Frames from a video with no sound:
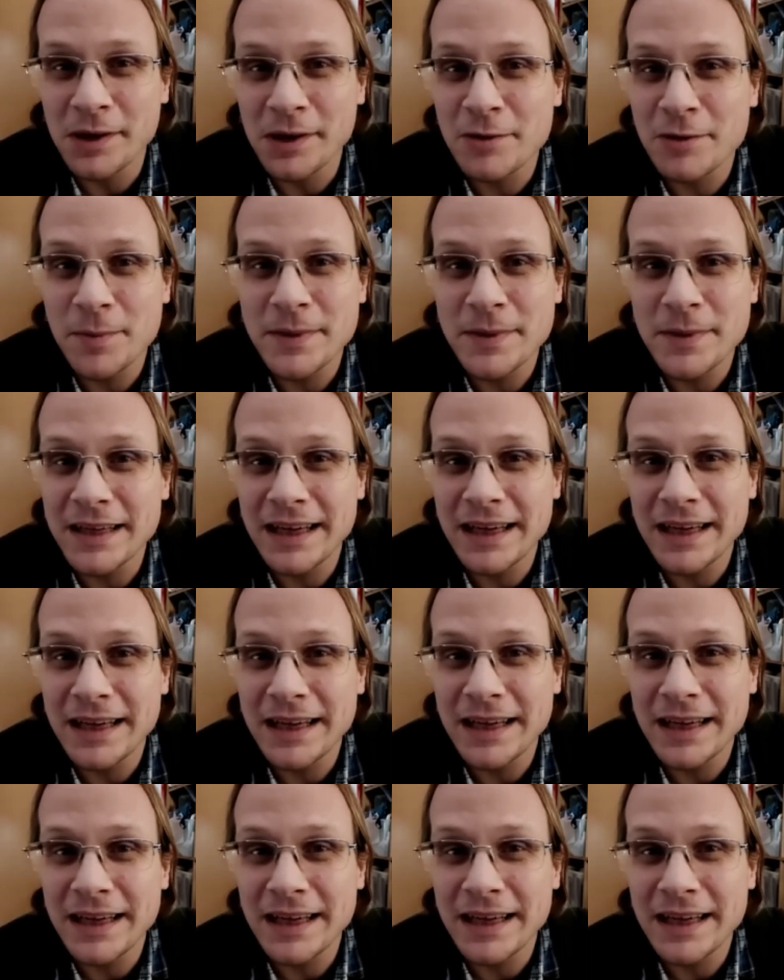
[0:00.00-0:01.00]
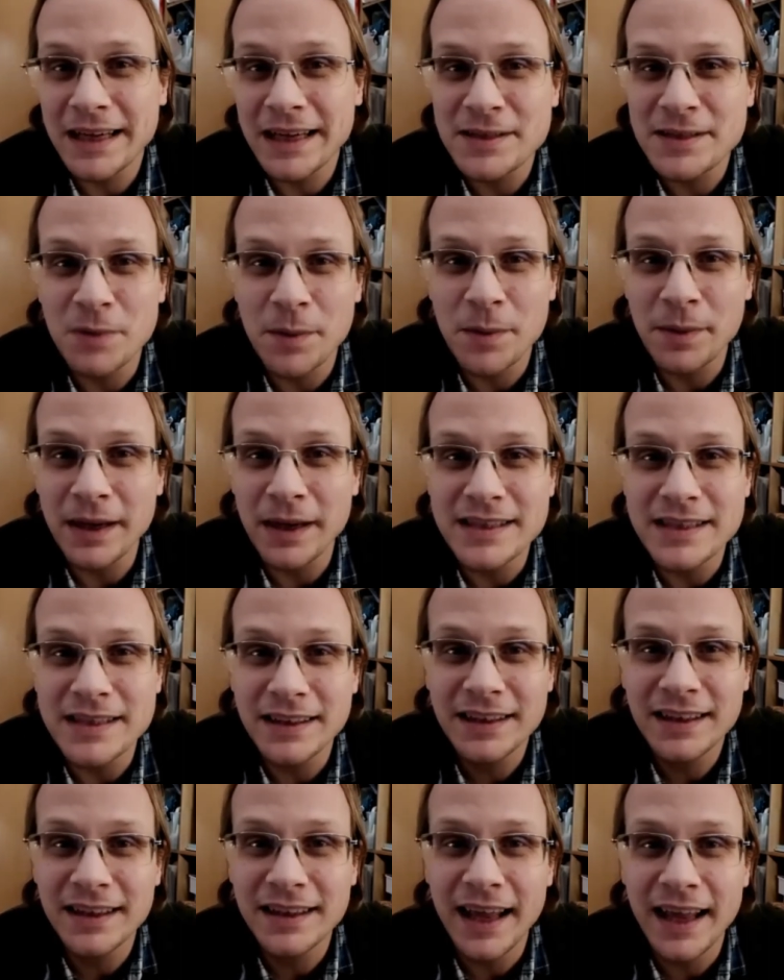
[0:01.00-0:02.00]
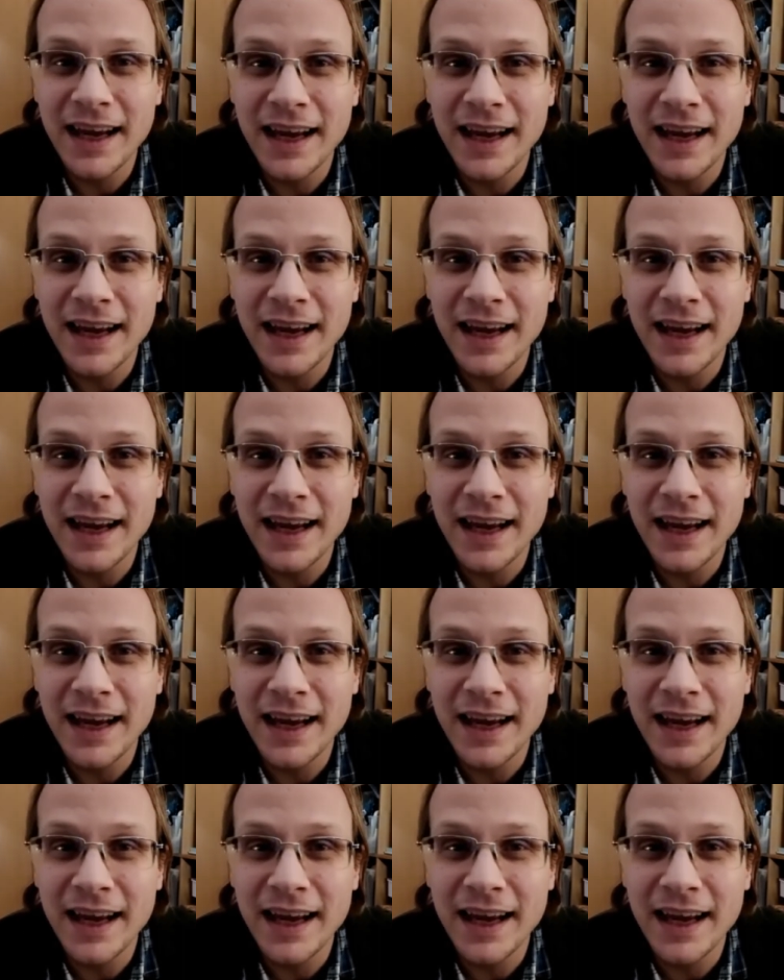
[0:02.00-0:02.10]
more monotropic than the rest of the population,